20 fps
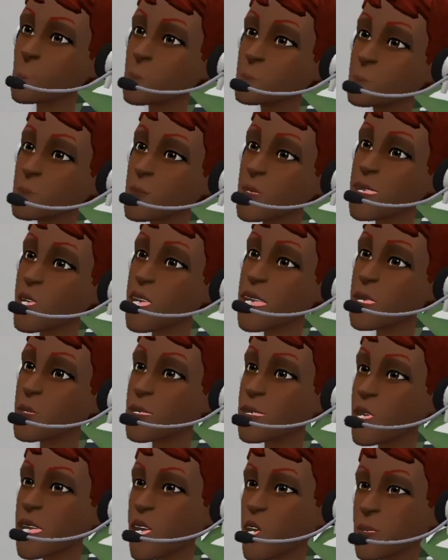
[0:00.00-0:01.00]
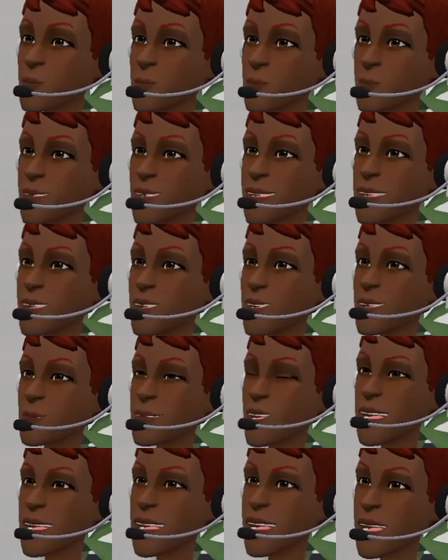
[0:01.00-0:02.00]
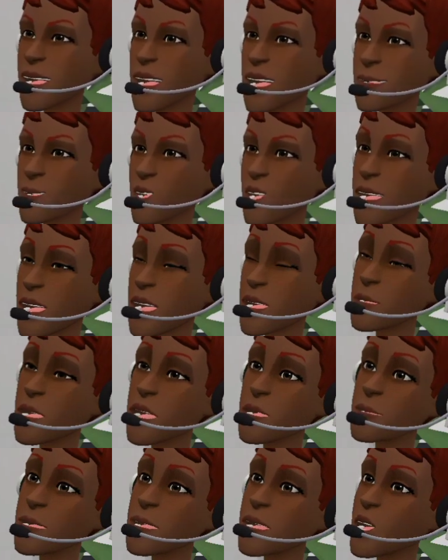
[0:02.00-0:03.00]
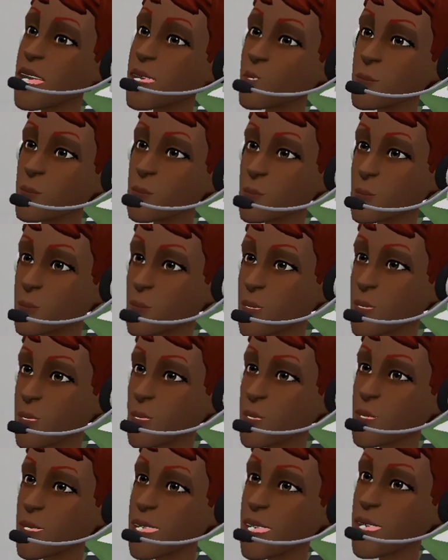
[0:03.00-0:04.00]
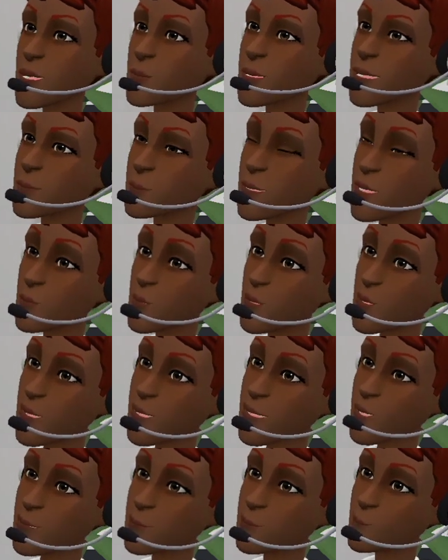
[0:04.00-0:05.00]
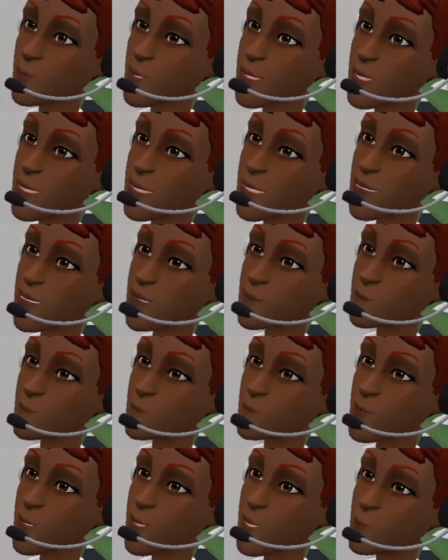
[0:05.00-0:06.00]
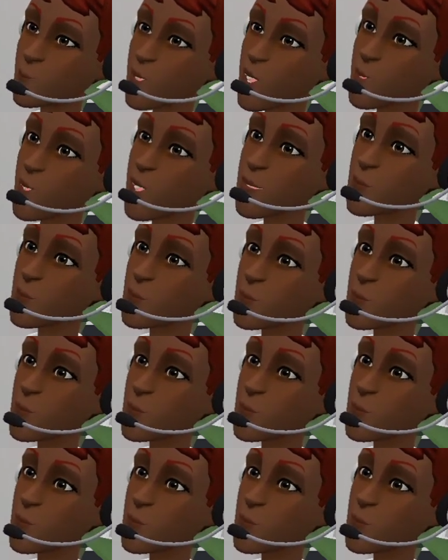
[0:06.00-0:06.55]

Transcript: I understand. I'm actually a private woman myself. I think most professional women conduct themselves that way.